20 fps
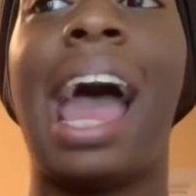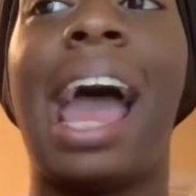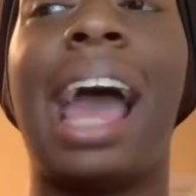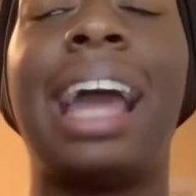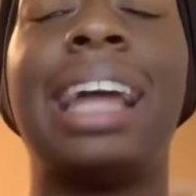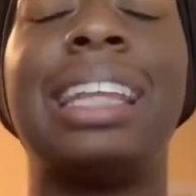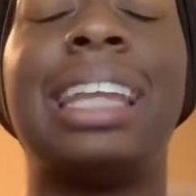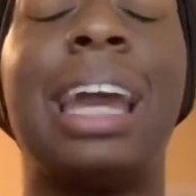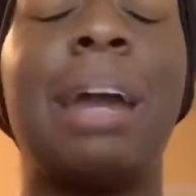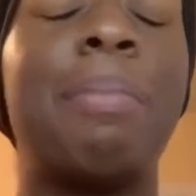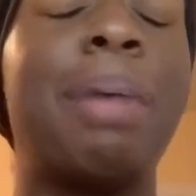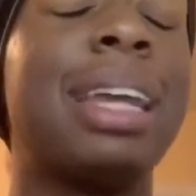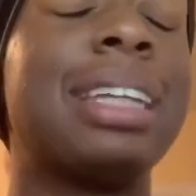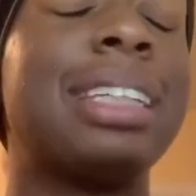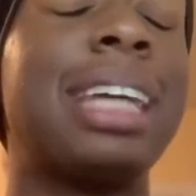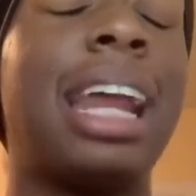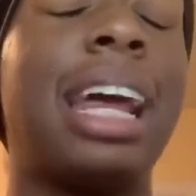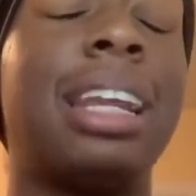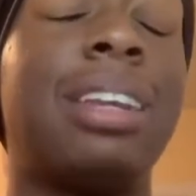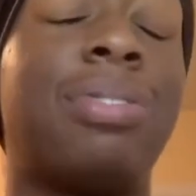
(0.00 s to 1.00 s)
they're going to make you
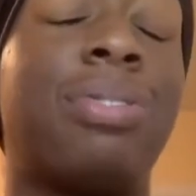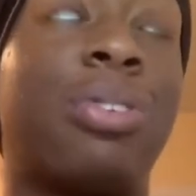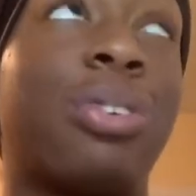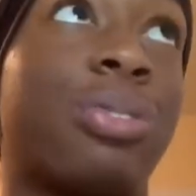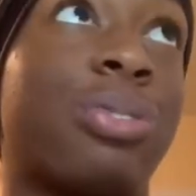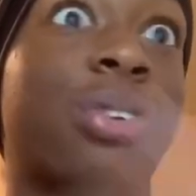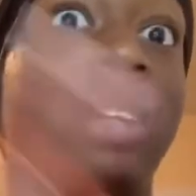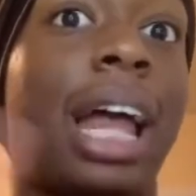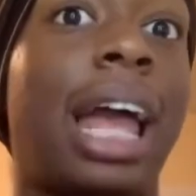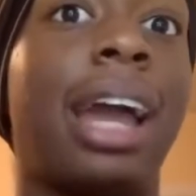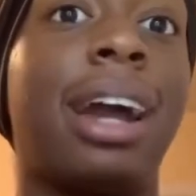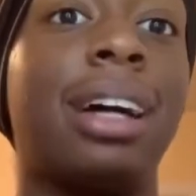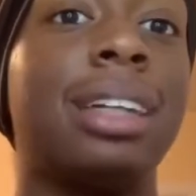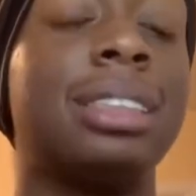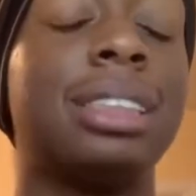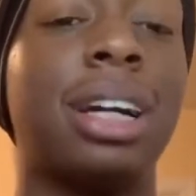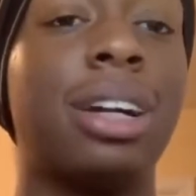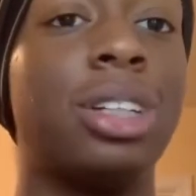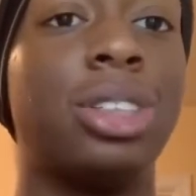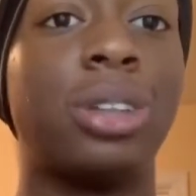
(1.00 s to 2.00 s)
say that for like a
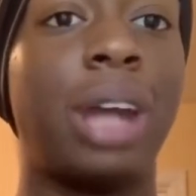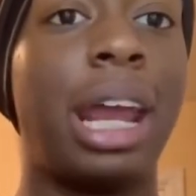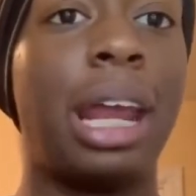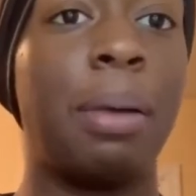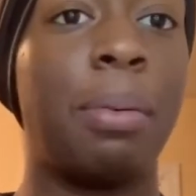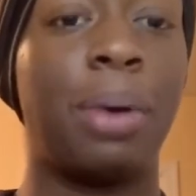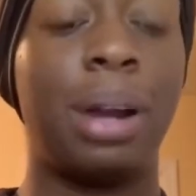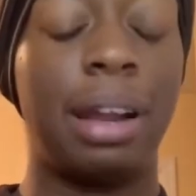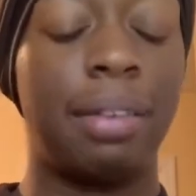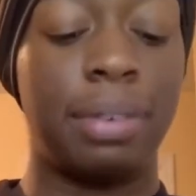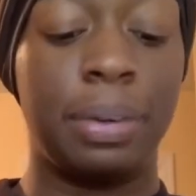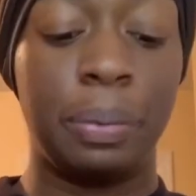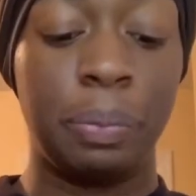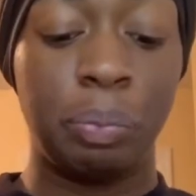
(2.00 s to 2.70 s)
certain training, whatever.